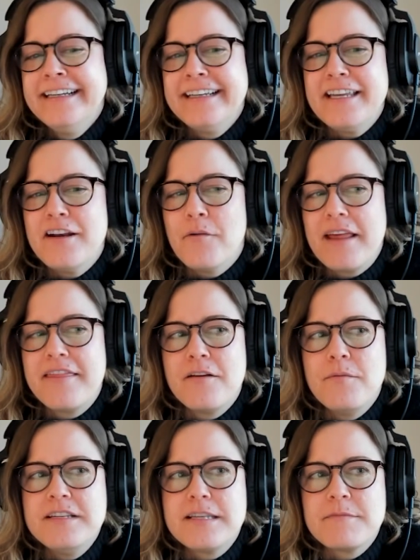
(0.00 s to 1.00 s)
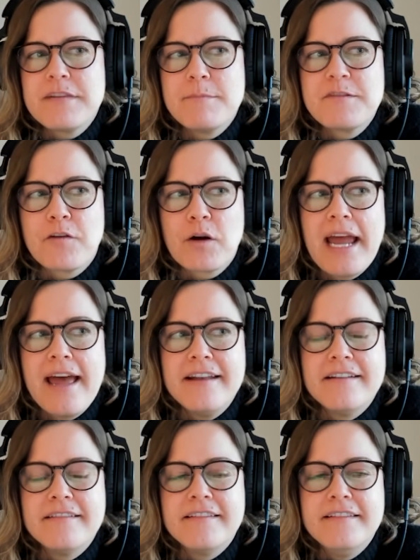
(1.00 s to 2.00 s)
I think we sometimes forget
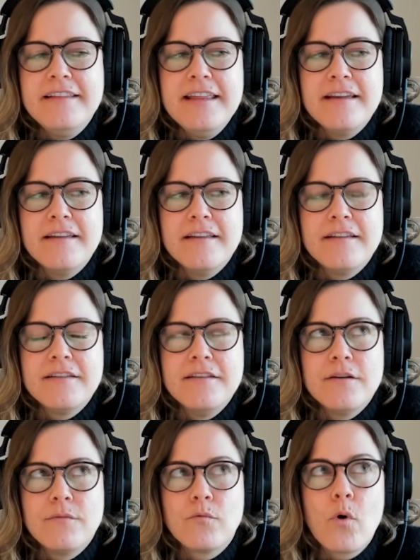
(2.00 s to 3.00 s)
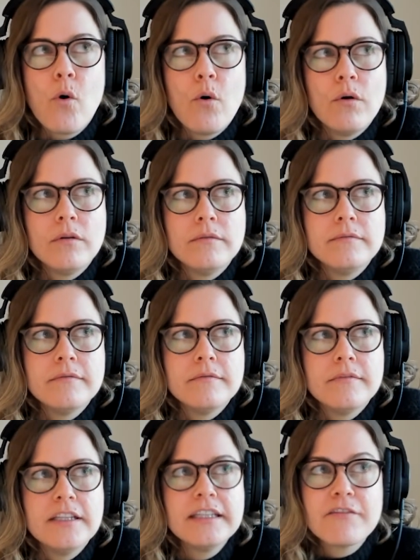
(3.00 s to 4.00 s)
the role
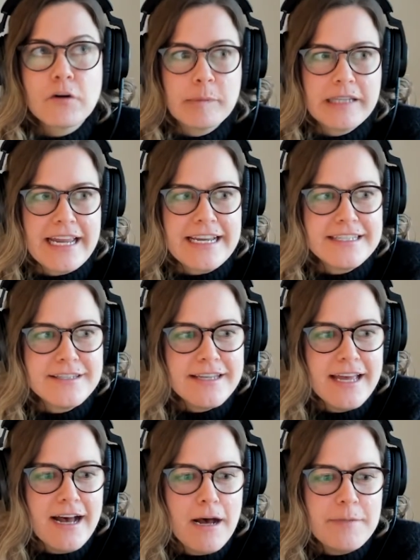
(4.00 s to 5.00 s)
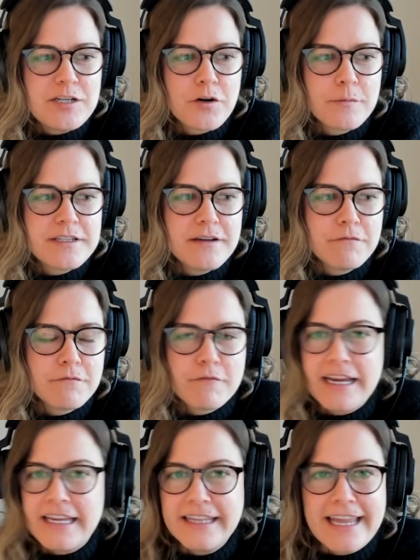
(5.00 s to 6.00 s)
the liver plays in terms of
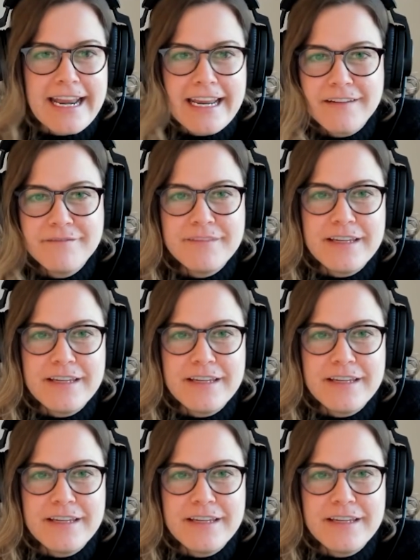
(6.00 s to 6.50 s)
regulating,